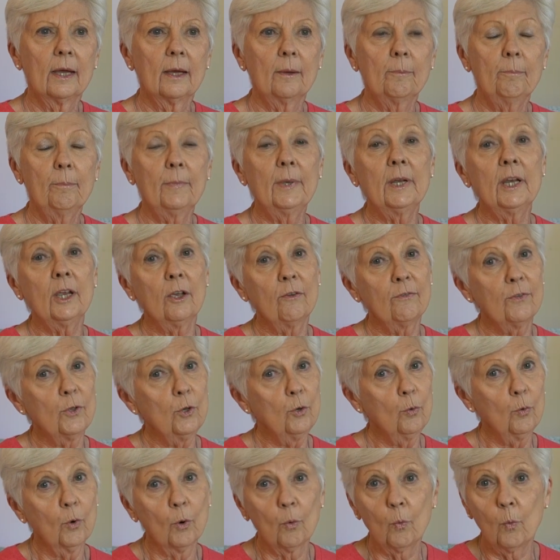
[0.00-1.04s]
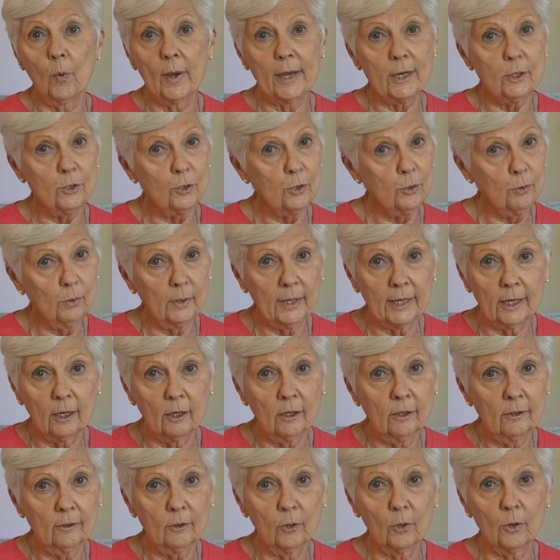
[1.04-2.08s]
Many of you were way too
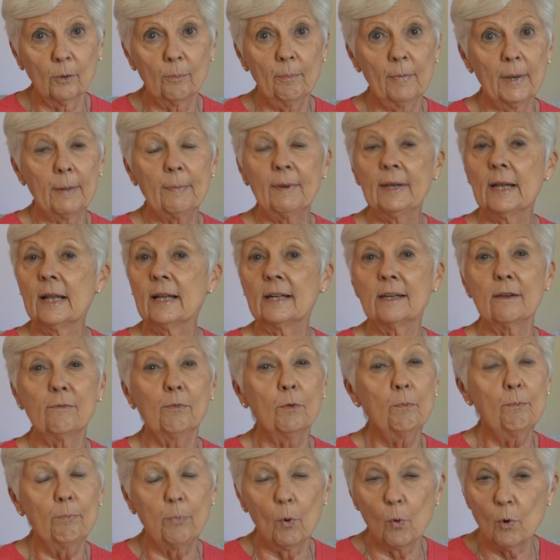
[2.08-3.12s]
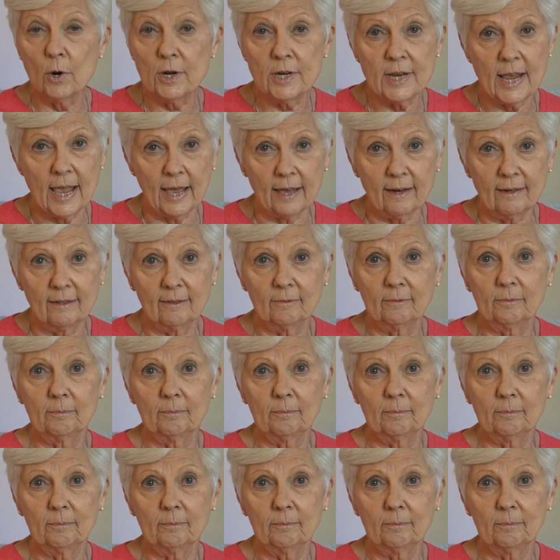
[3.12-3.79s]
little or maybe not even born yet